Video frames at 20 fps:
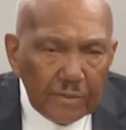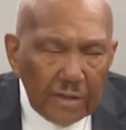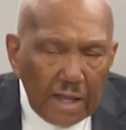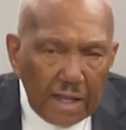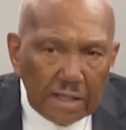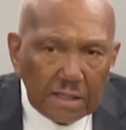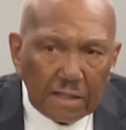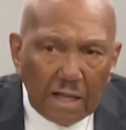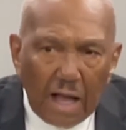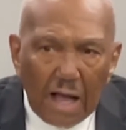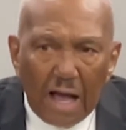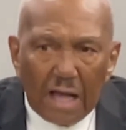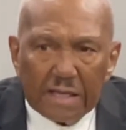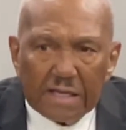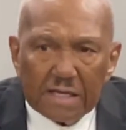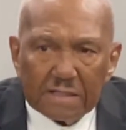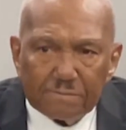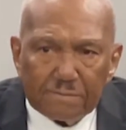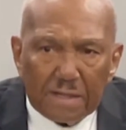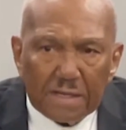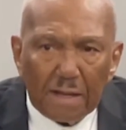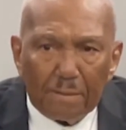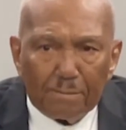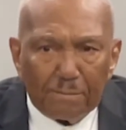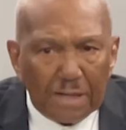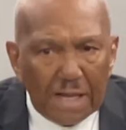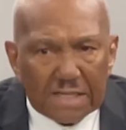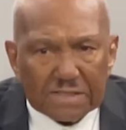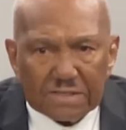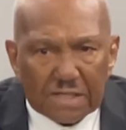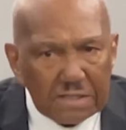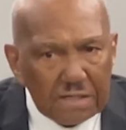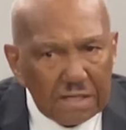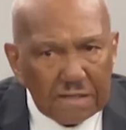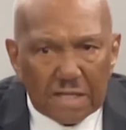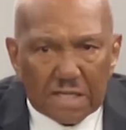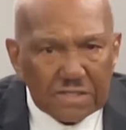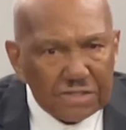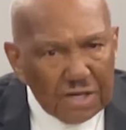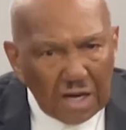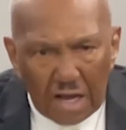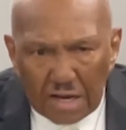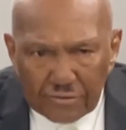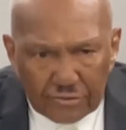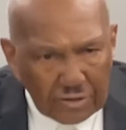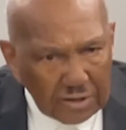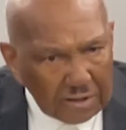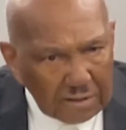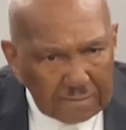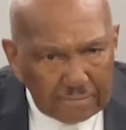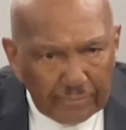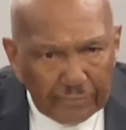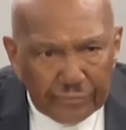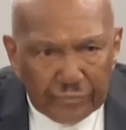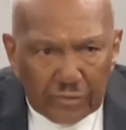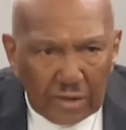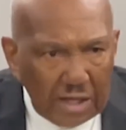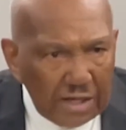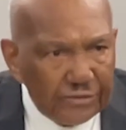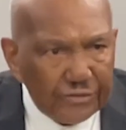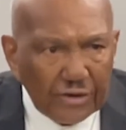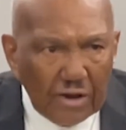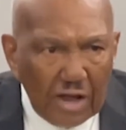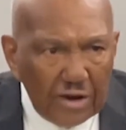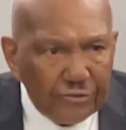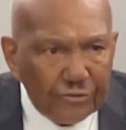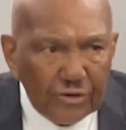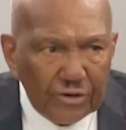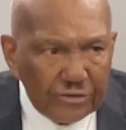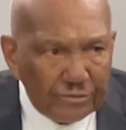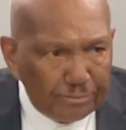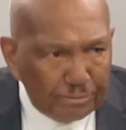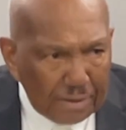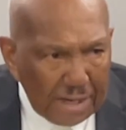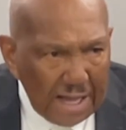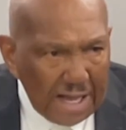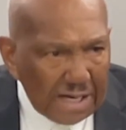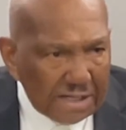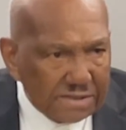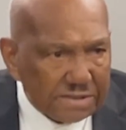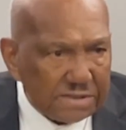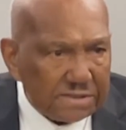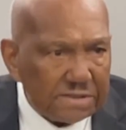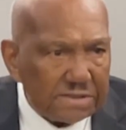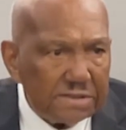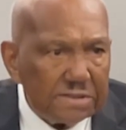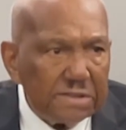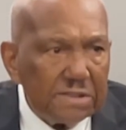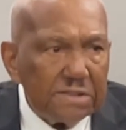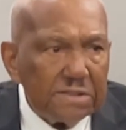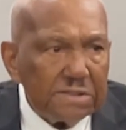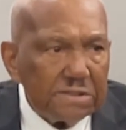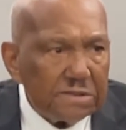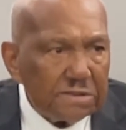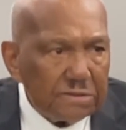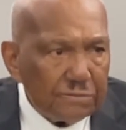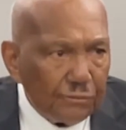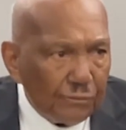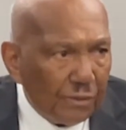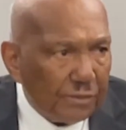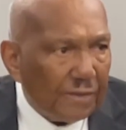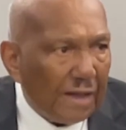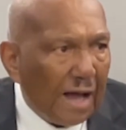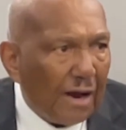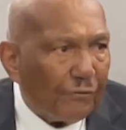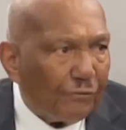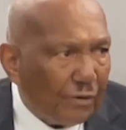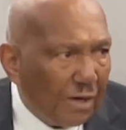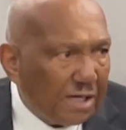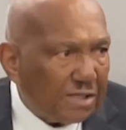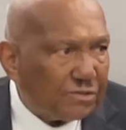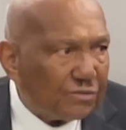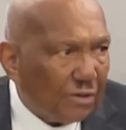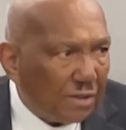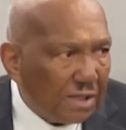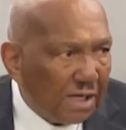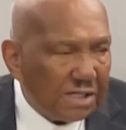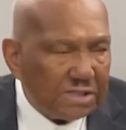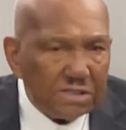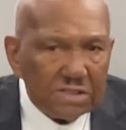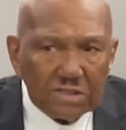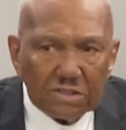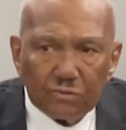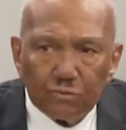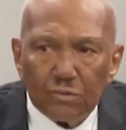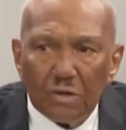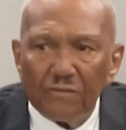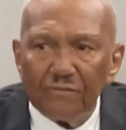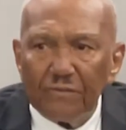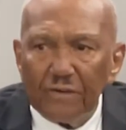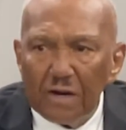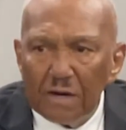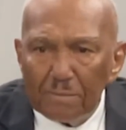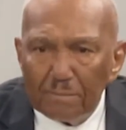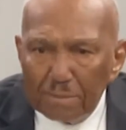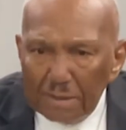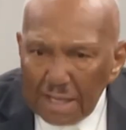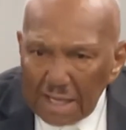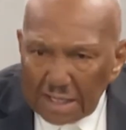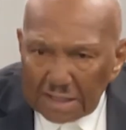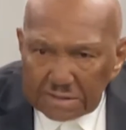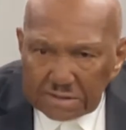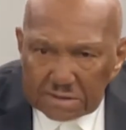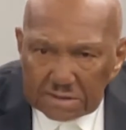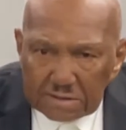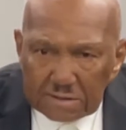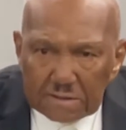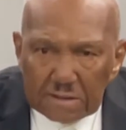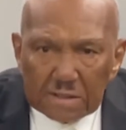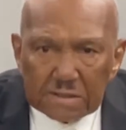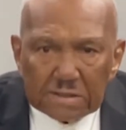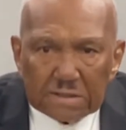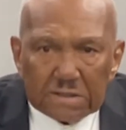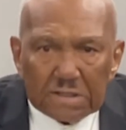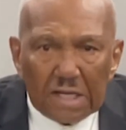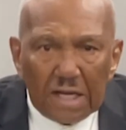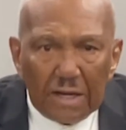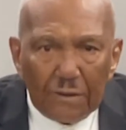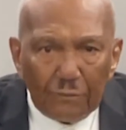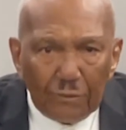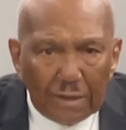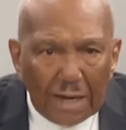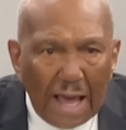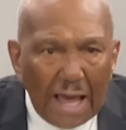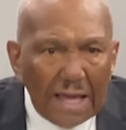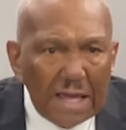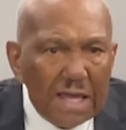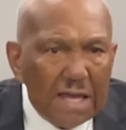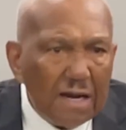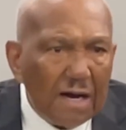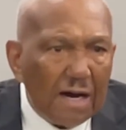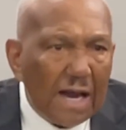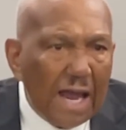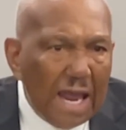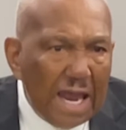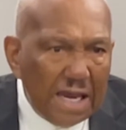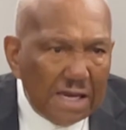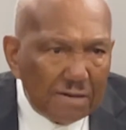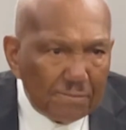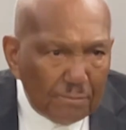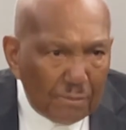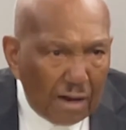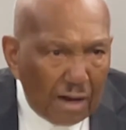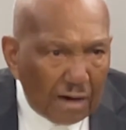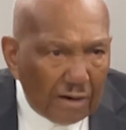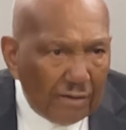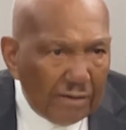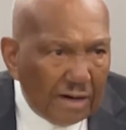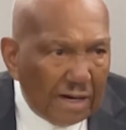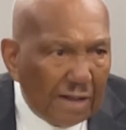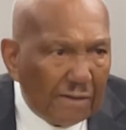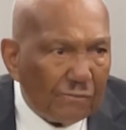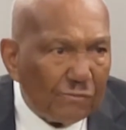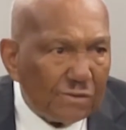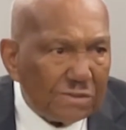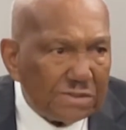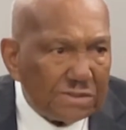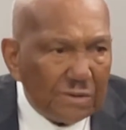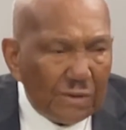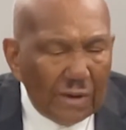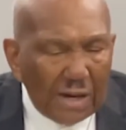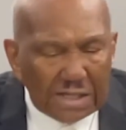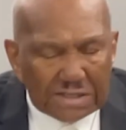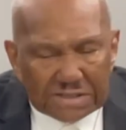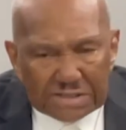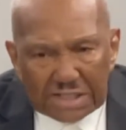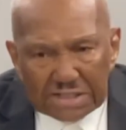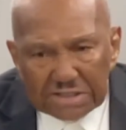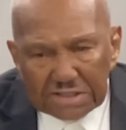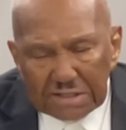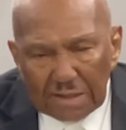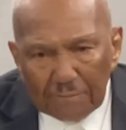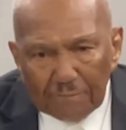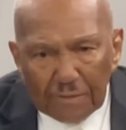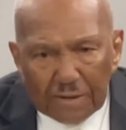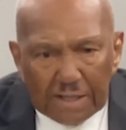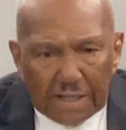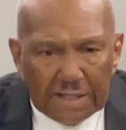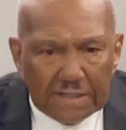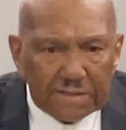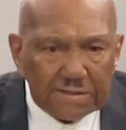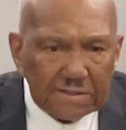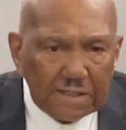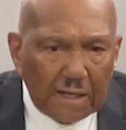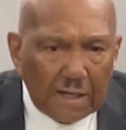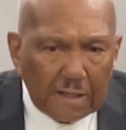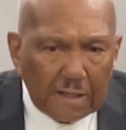and God has been a blessing to this country. This country is blessed with our race relations. We're very blessed. And when I hear hate mongering, I see some of these